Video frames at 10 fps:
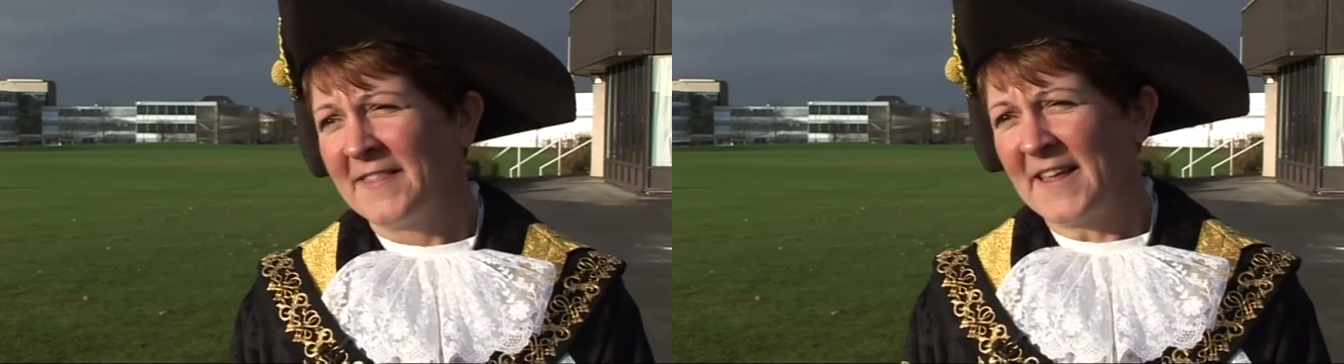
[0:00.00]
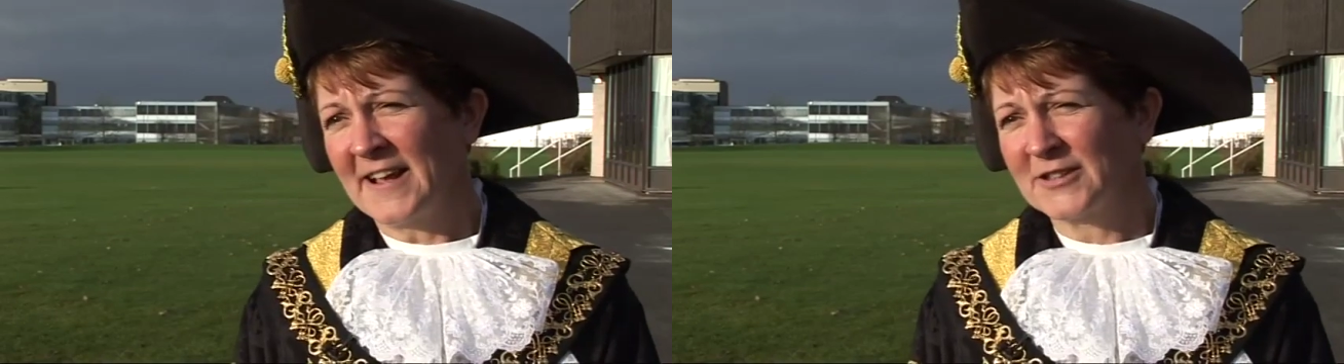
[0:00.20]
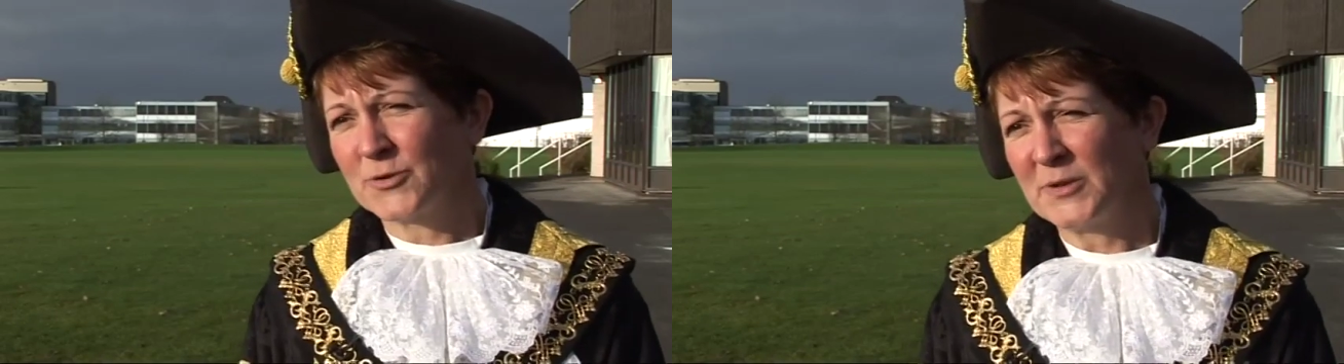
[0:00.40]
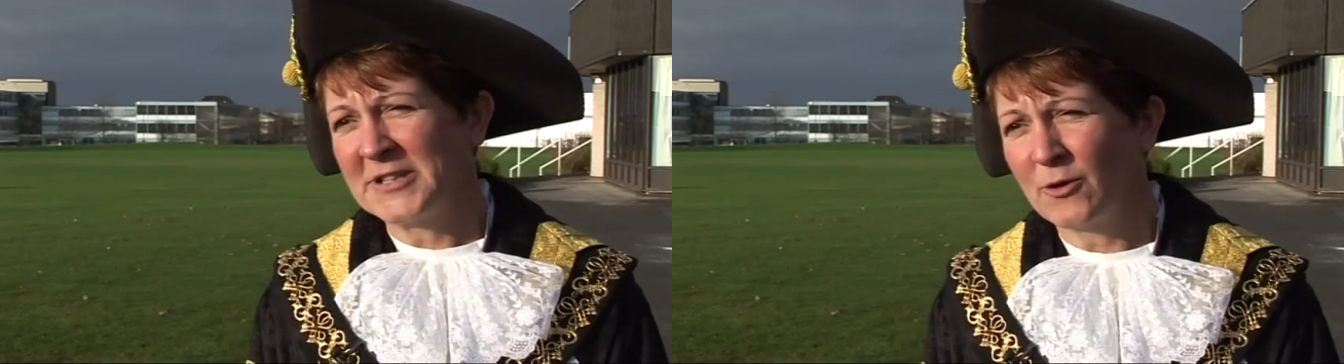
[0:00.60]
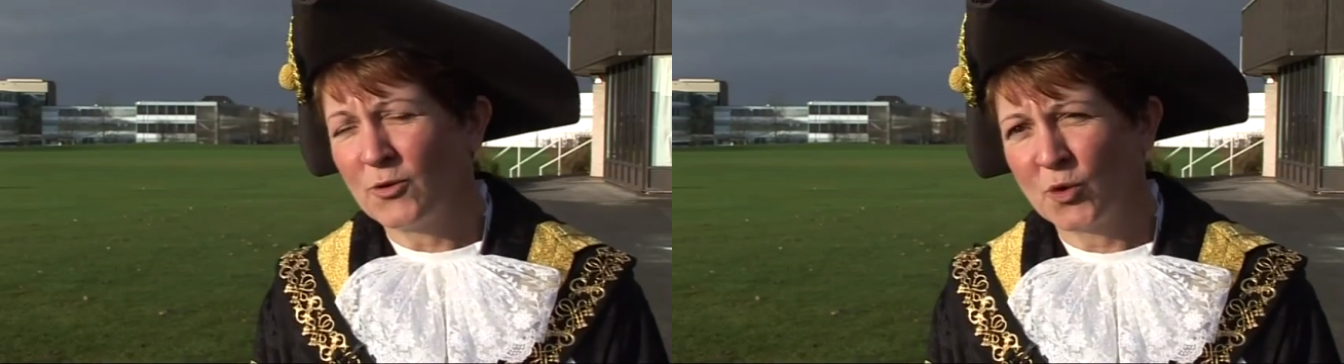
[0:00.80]
that we
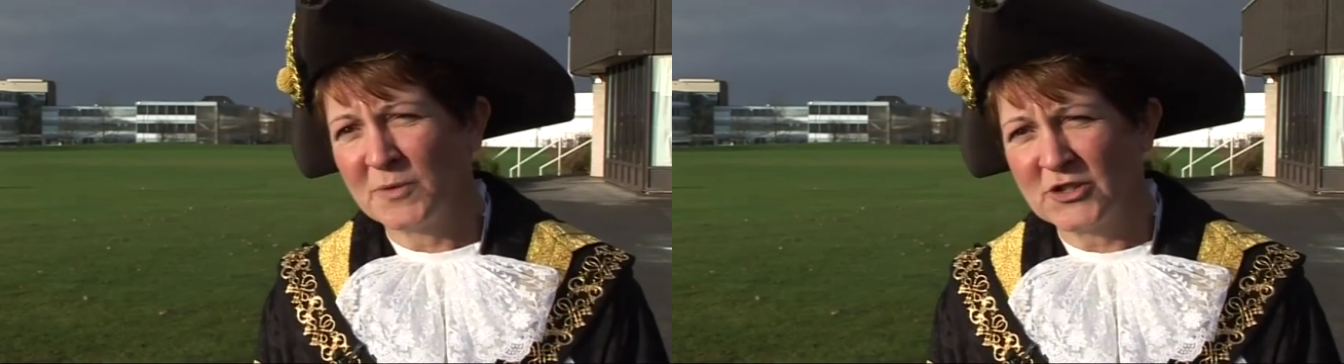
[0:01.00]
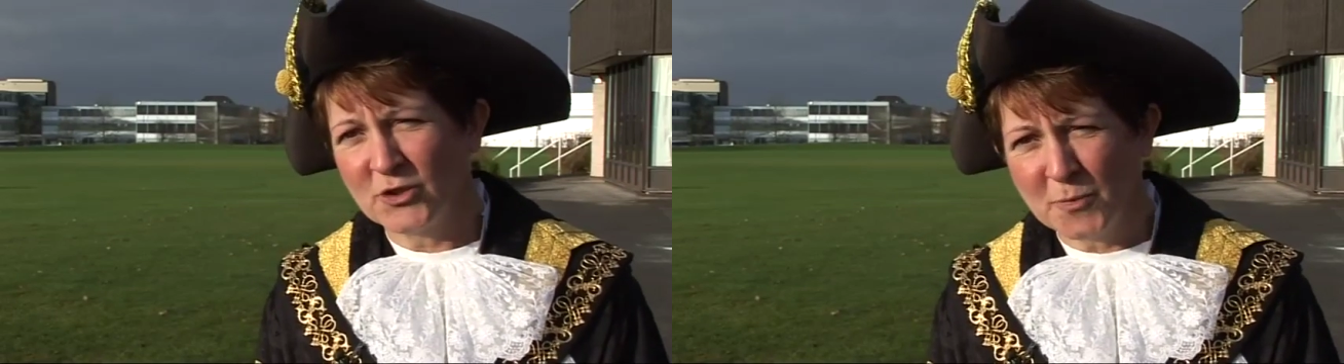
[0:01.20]
don't always do